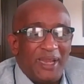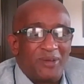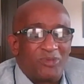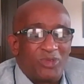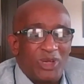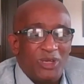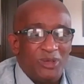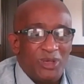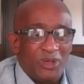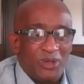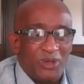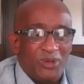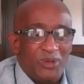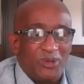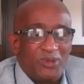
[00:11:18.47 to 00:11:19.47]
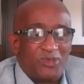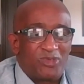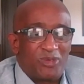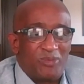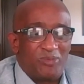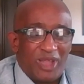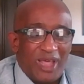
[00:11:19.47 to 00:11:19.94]
and renewed
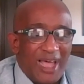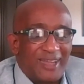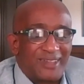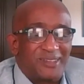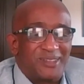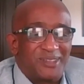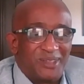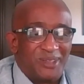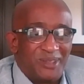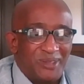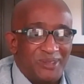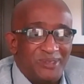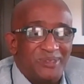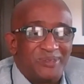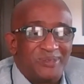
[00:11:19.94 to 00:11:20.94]
for block 2.